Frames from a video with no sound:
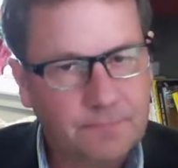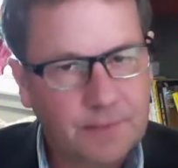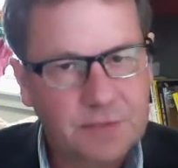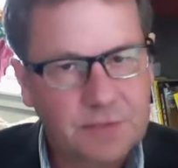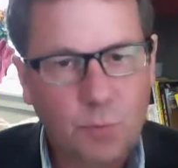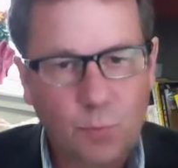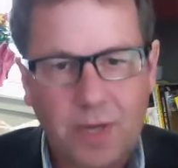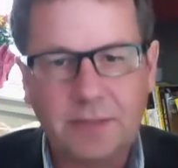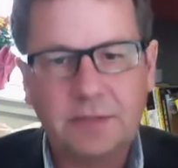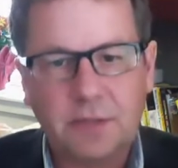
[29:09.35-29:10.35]
So
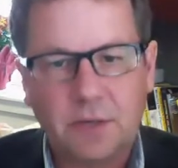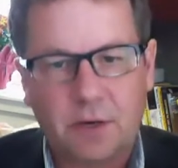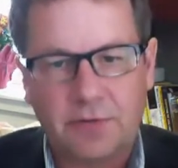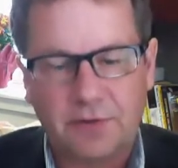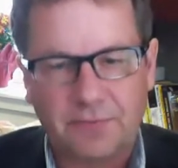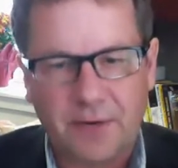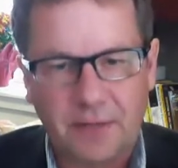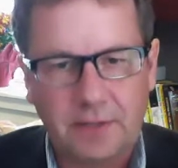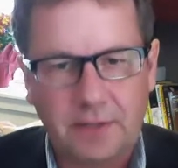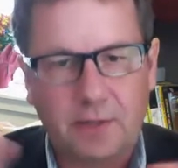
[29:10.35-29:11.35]
when are they
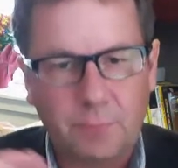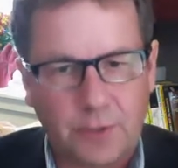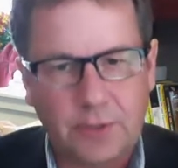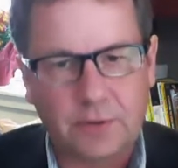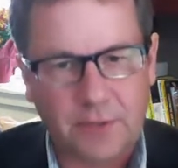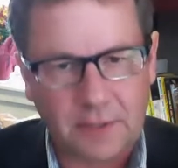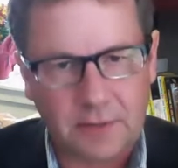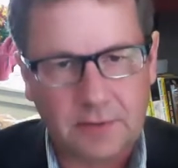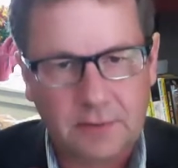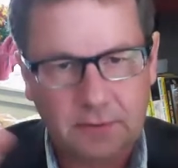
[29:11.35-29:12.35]
fine and when are
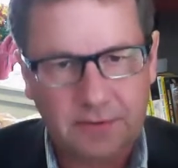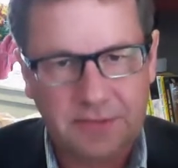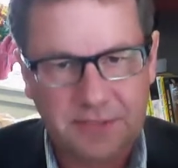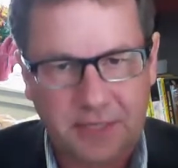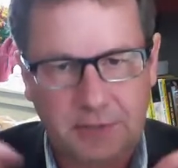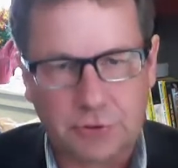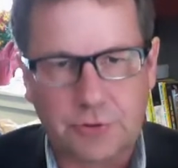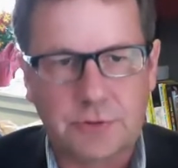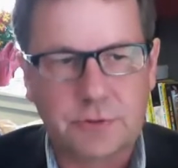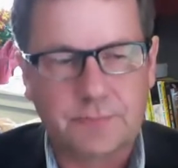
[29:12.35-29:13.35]
they
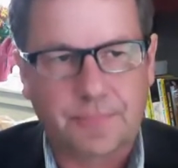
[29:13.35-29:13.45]
dangerous?